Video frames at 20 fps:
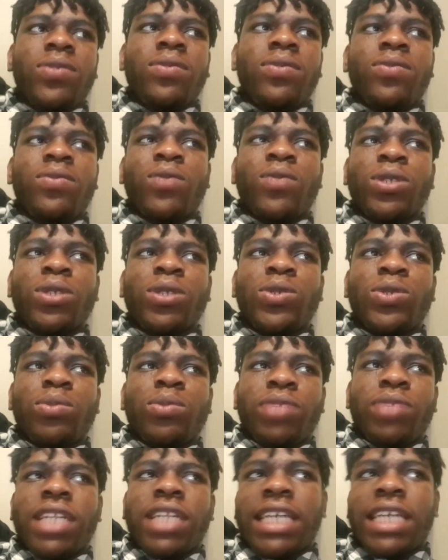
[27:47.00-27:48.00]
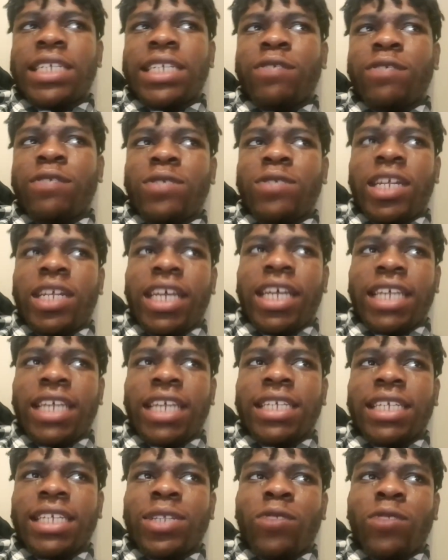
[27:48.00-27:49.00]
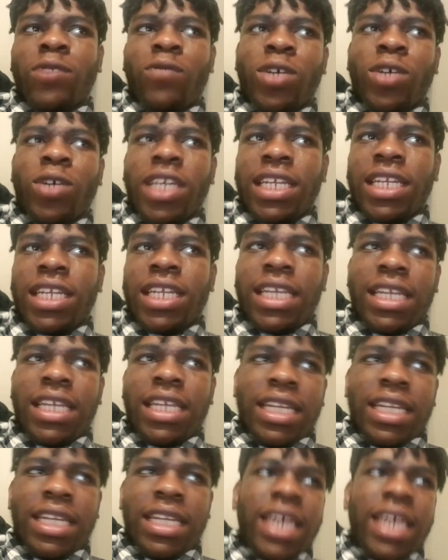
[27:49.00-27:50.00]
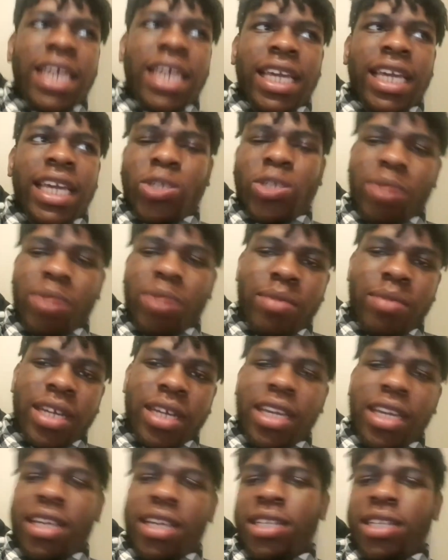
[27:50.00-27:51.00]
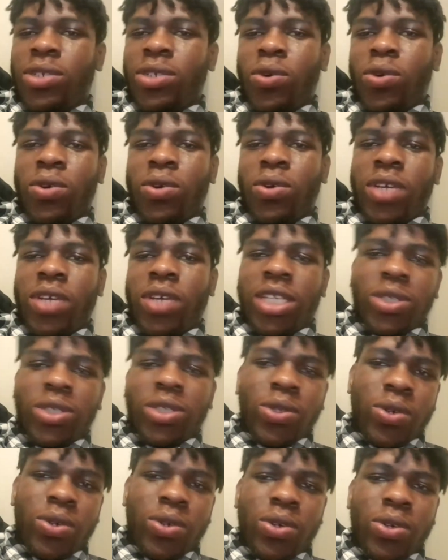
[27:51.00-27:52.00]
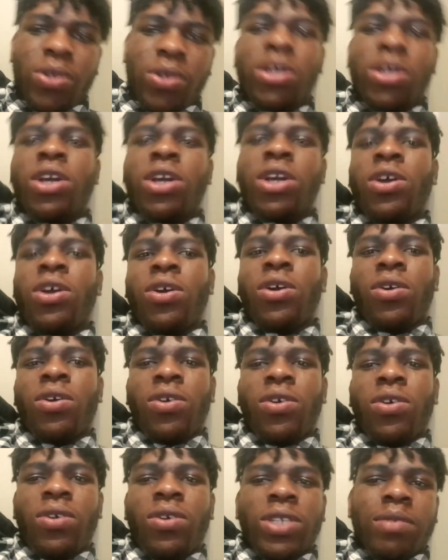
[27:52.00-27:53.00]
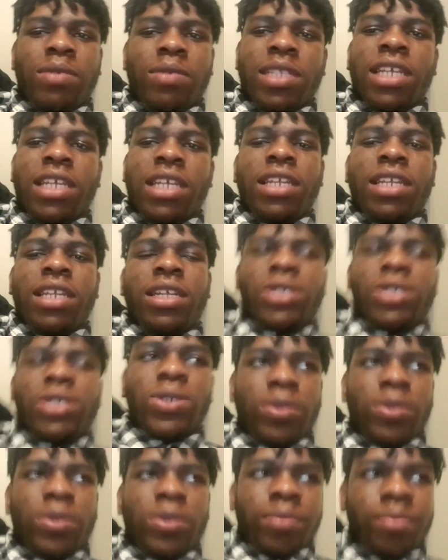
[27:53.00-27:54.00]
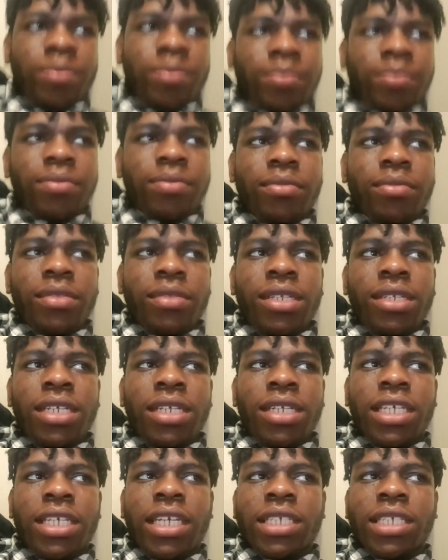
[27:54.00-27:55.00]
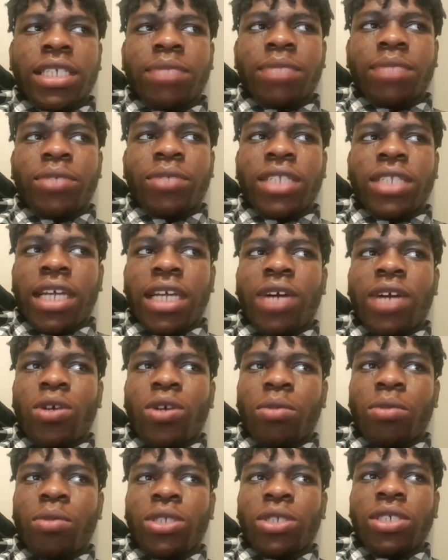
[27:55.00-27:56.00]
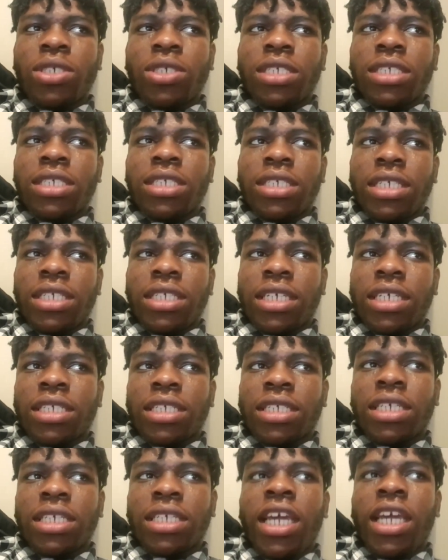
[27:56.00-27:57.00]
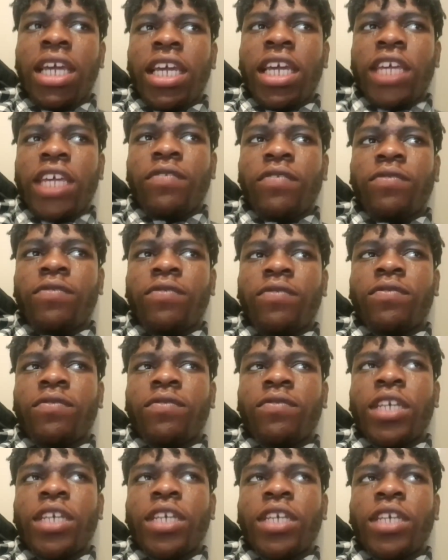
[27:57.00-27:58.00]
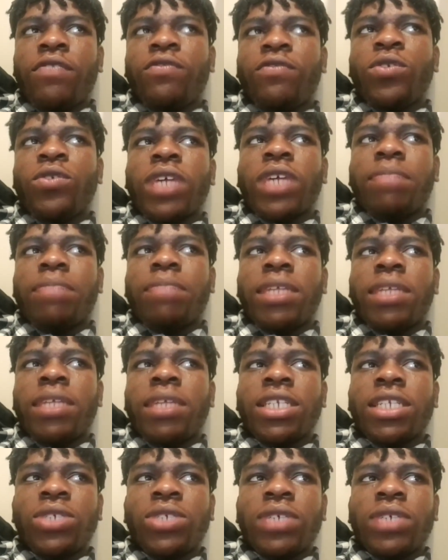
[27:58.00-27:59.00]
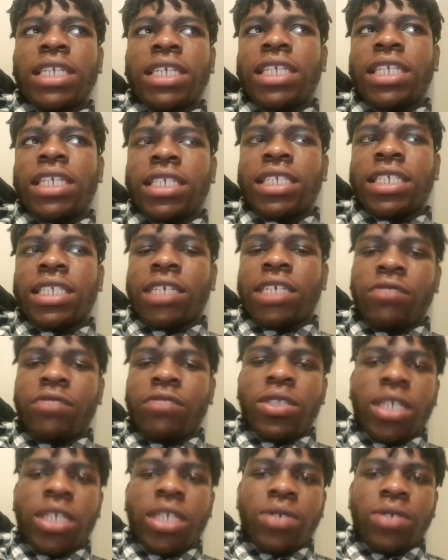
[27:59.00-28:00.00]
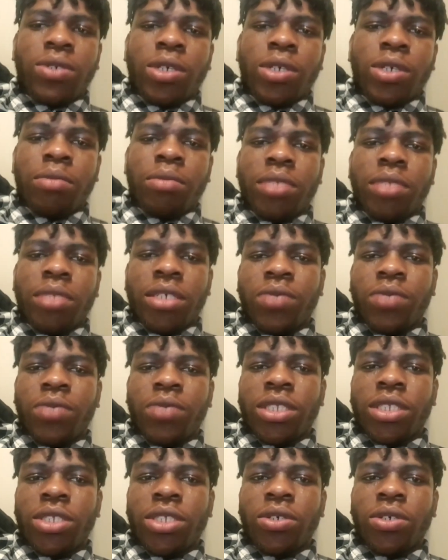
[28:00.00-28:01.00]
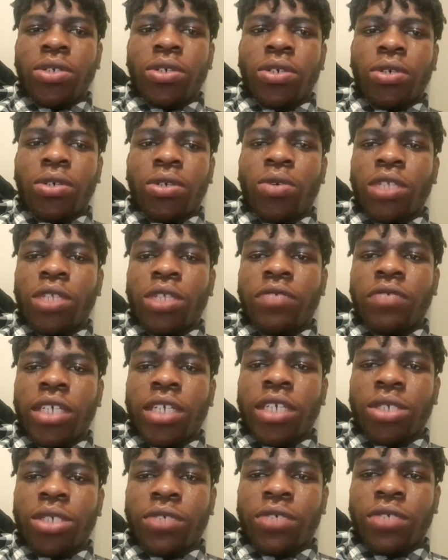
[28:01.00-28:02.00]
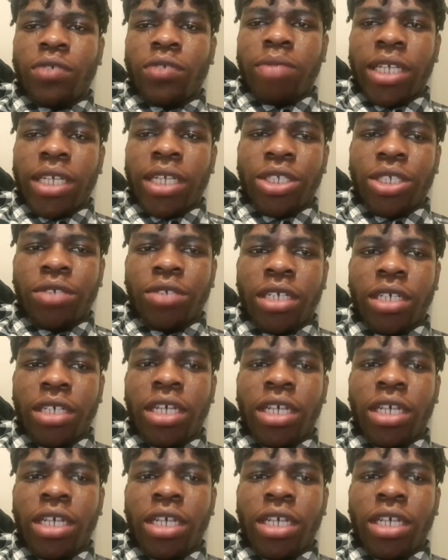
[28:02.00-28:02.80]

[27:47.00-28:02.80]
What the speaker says: want to bring themselves to that extent of working in a supermarket or a store or something like that. So yes, but there are opportunities, yes. If you can manage to get an interview in a good company with your qualifications from Nigeria,